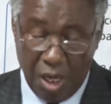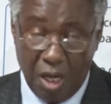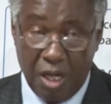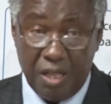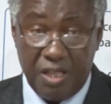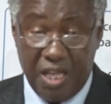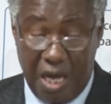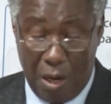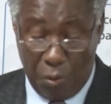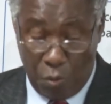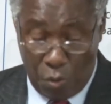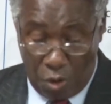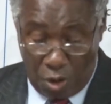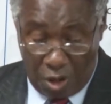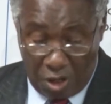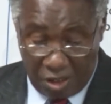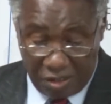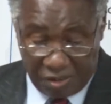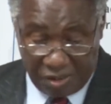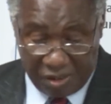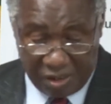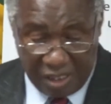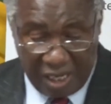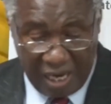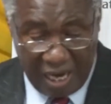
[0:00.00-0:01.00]
The
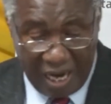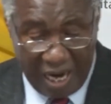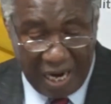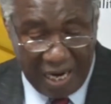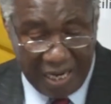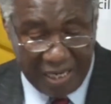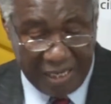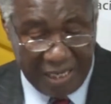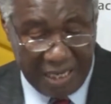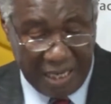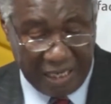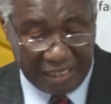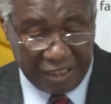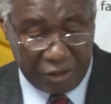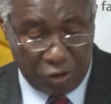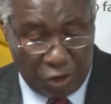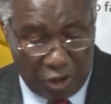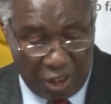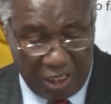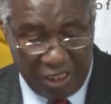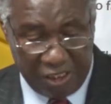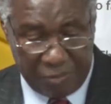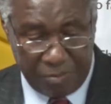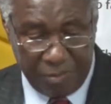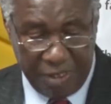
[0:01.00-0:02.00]
awards are an
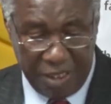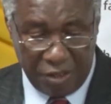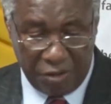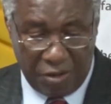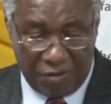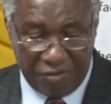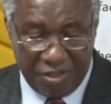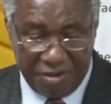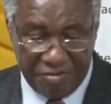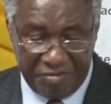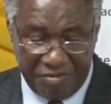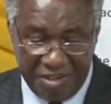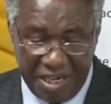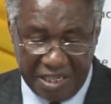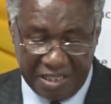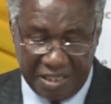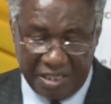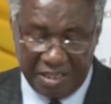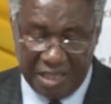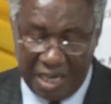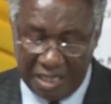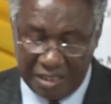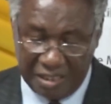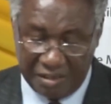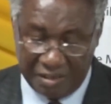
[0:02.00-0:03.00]
acknowledgement of the
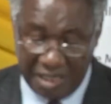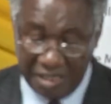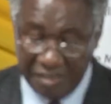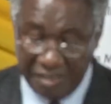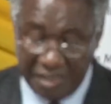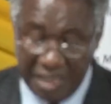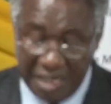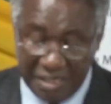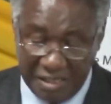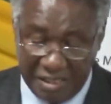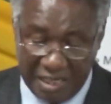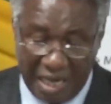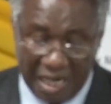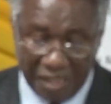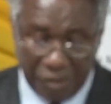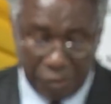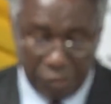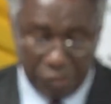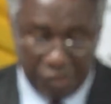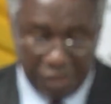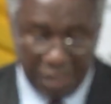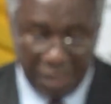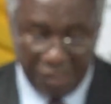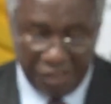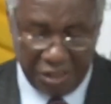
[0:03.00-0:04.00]
fact that residents
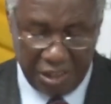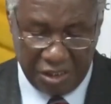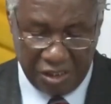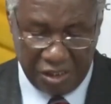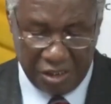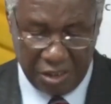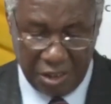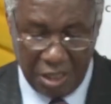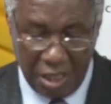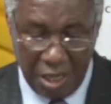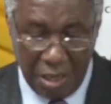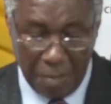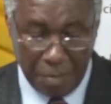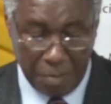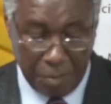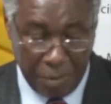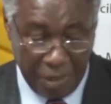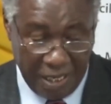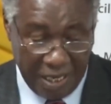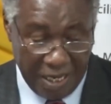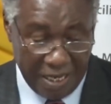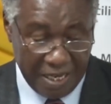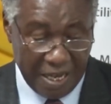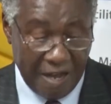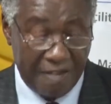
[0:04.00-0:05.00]
associations
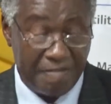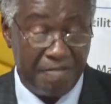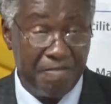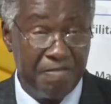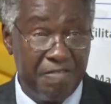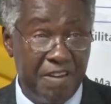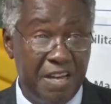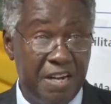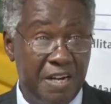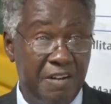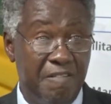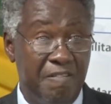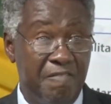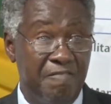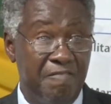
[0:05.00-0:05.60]
play a very